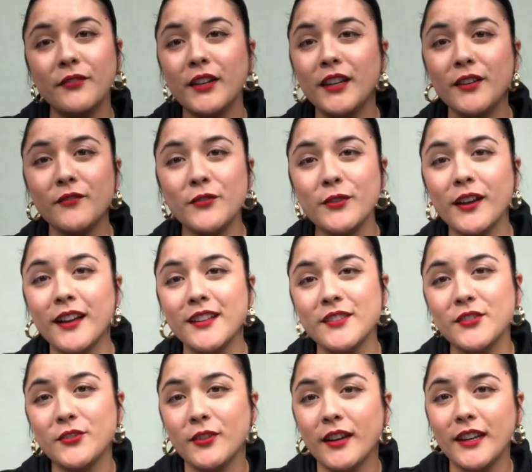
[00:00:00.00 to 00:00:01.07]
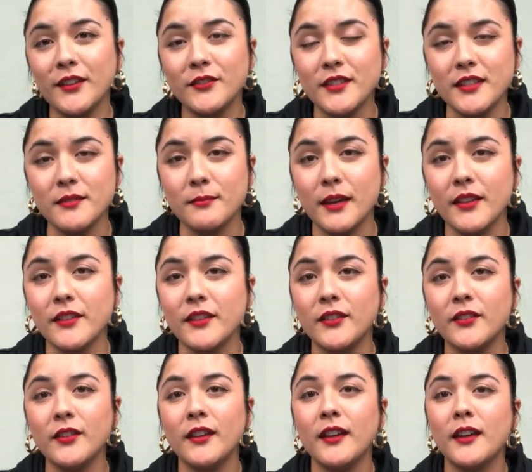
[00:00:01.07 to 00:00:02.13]
If any of you guys try out these
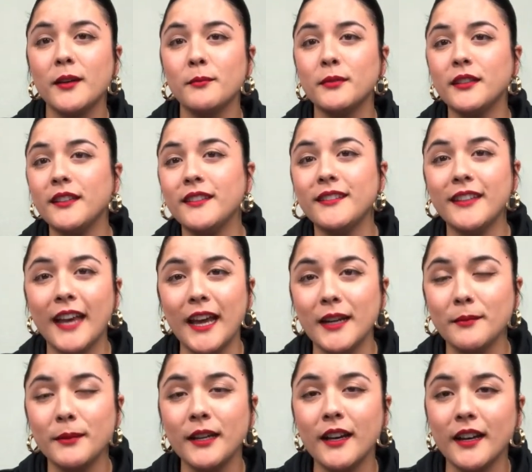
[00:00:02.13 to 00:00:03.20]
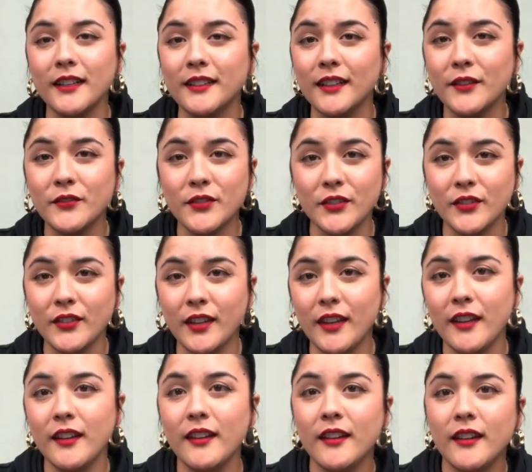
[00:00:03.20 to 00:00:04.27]
methods, please tag me. I'd love to
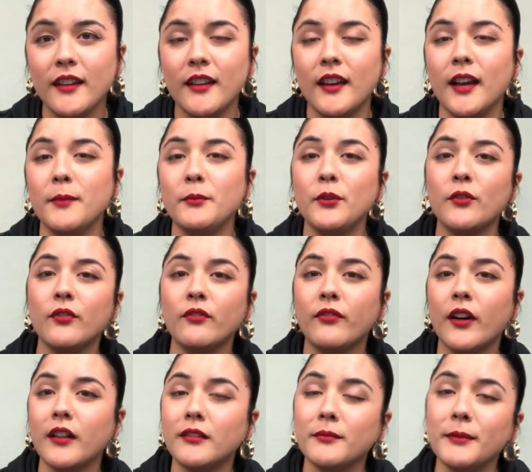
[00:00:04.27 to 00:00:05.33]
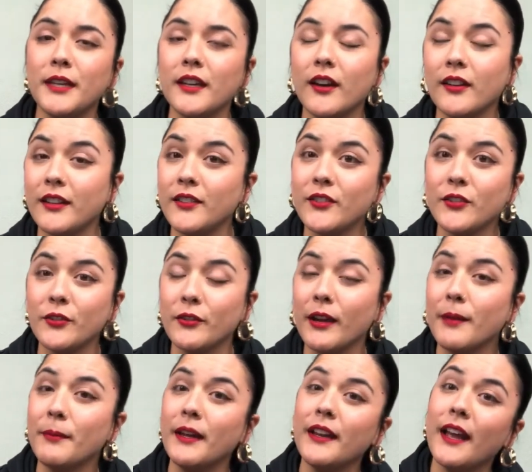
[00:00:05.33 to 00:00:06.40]
see. Um, you can follow me on
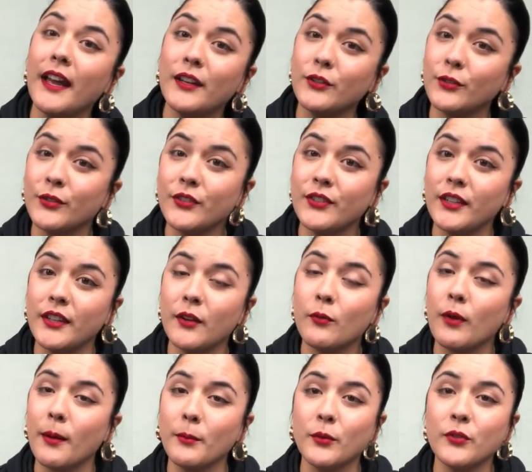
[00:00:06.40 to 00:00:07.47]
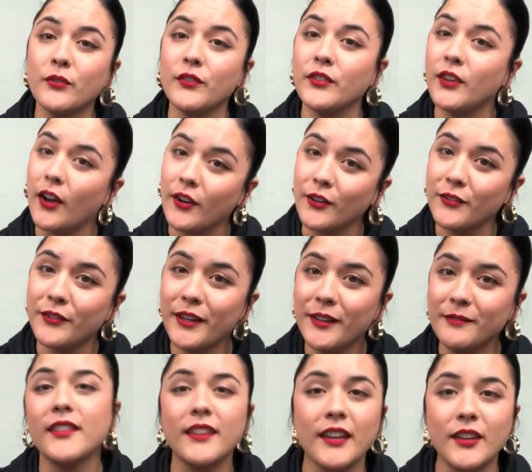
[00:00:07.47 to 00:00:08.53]
Instagram at, at Christina Ramos Photography.
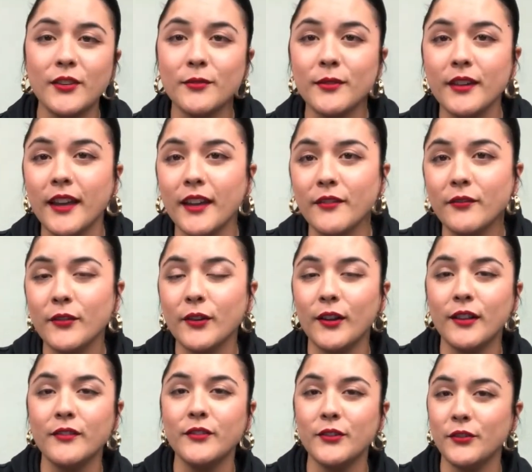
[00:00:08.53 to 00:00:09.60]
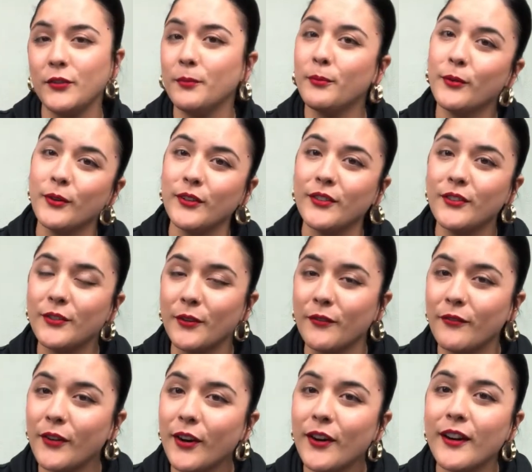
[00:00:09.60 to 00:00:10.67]
Thank you again for all of your support so
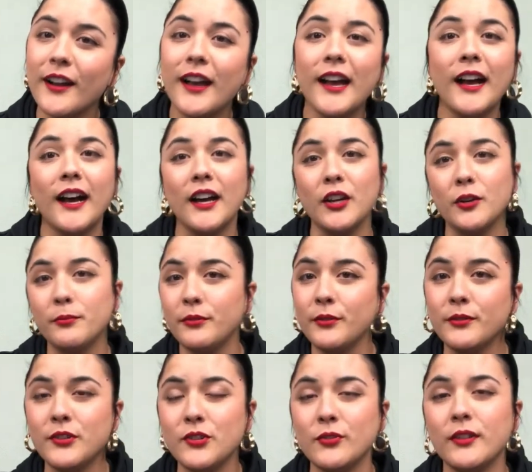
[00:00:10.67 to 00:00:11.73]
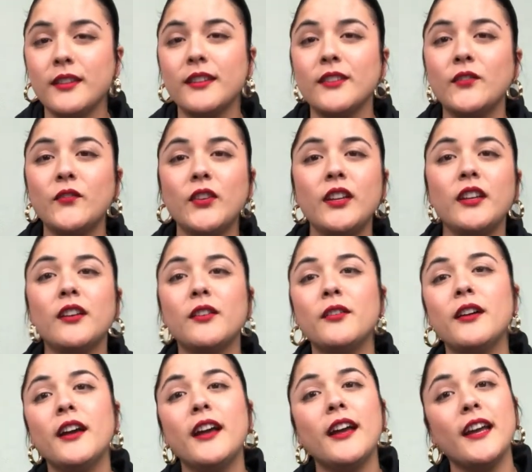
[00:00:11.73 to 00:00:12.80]
far. I hope you enjoyed this
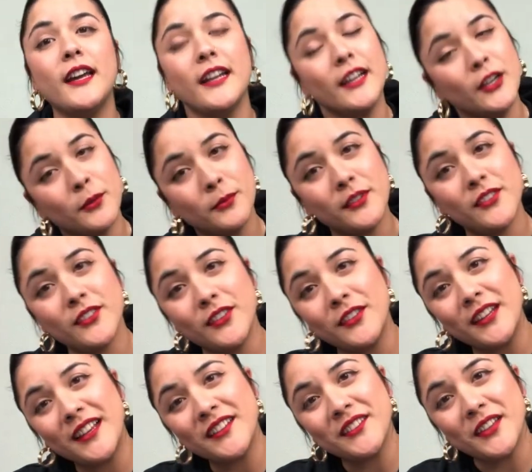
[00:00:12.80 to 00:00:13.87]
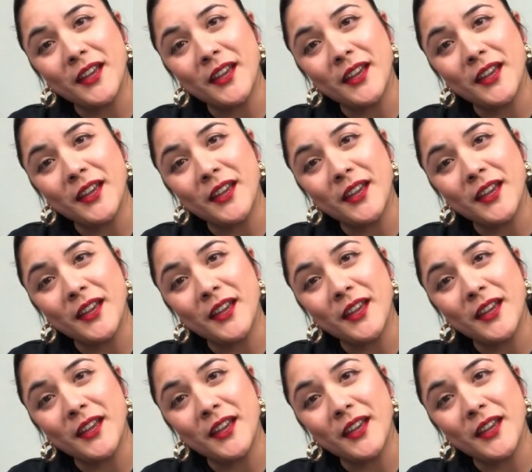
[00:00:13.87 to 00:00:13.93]
video and I hope to see you next